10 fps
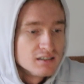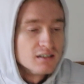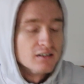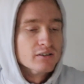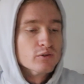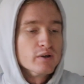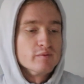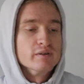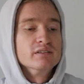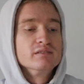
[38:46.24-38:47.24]
Although, wait a
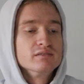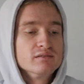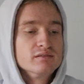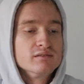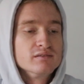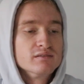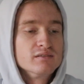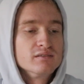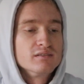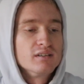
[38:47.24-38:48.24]
minute.
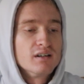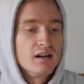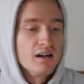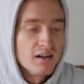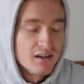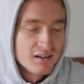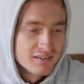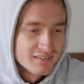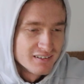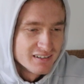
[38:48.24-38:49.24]
Oh,
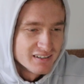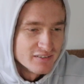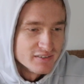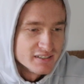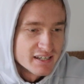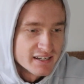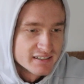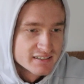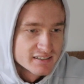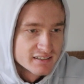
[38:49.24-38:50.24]
if he
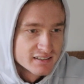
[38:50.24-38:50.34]
takes...